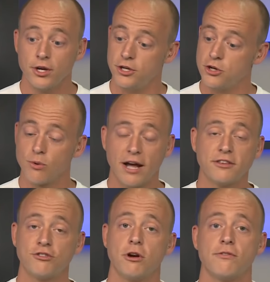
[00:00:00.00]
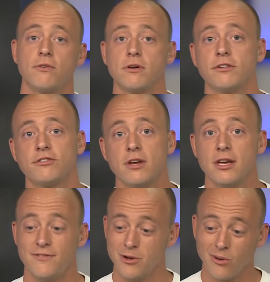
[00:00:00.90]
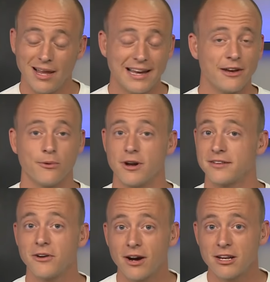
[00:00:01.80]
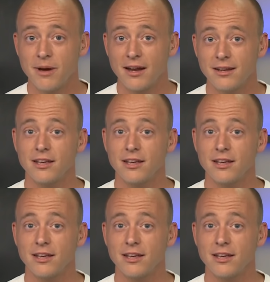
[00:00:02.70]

You write the show for us. If you don't like it, we're not talking about it.